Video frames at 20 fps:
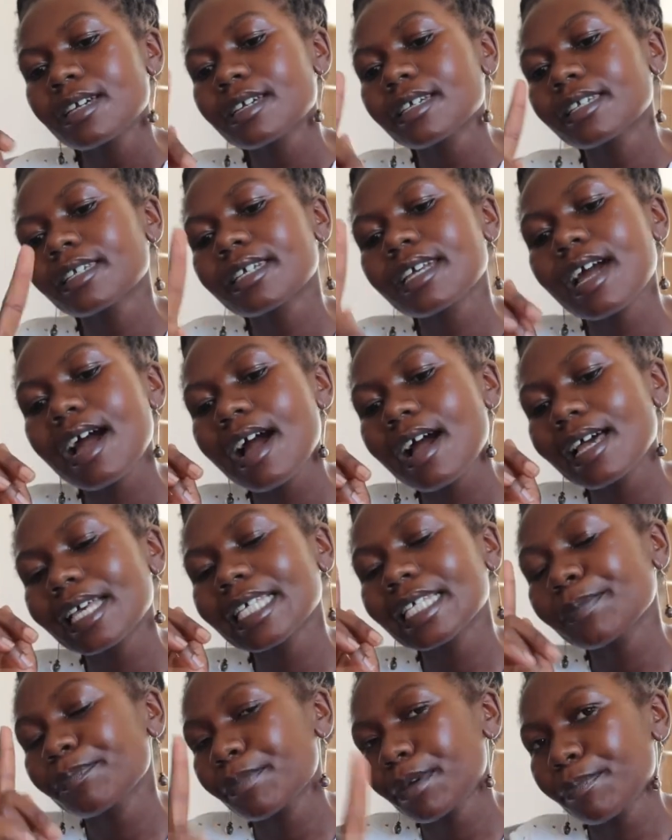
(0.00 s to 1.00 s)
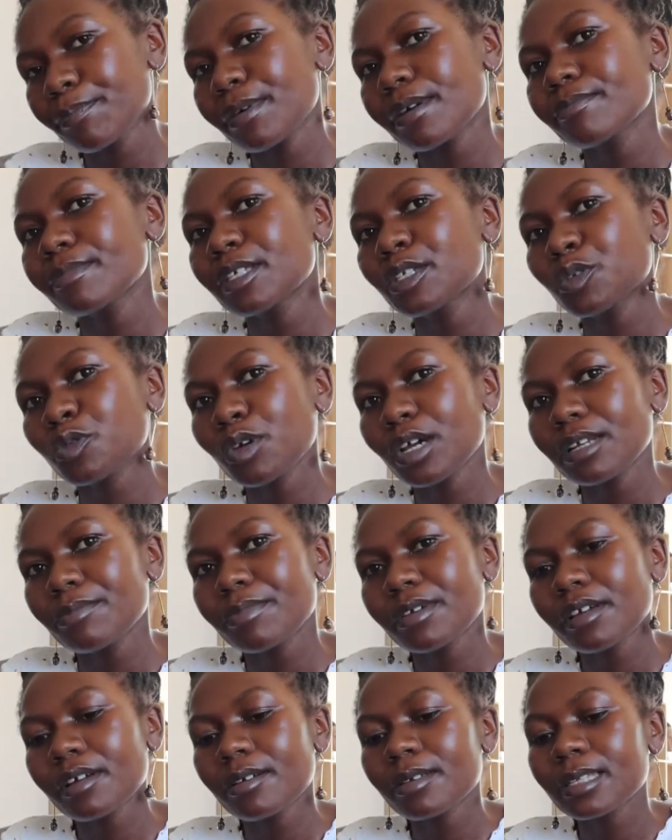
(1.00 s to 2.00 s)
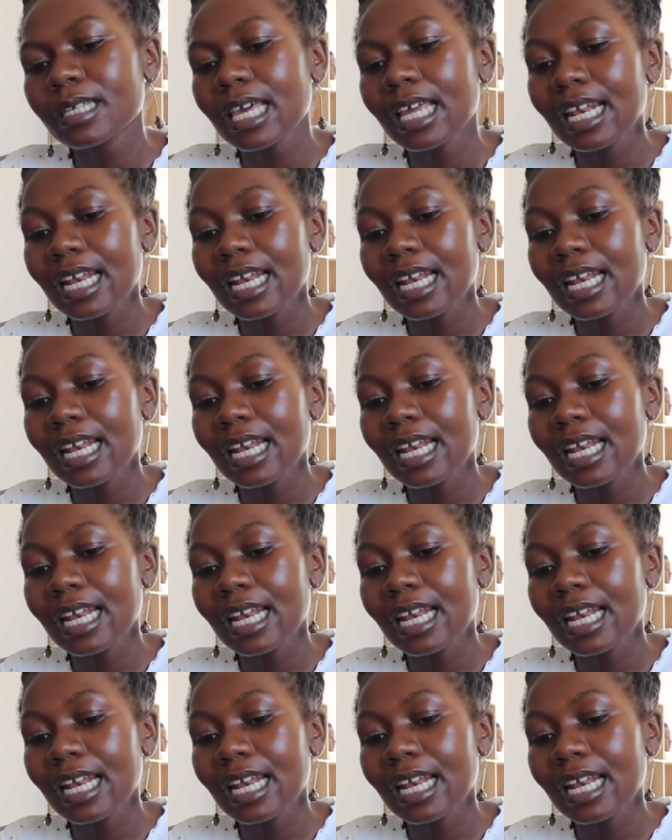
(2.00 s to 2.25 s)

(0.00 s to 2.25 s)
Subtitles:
It has peppermint oil, because I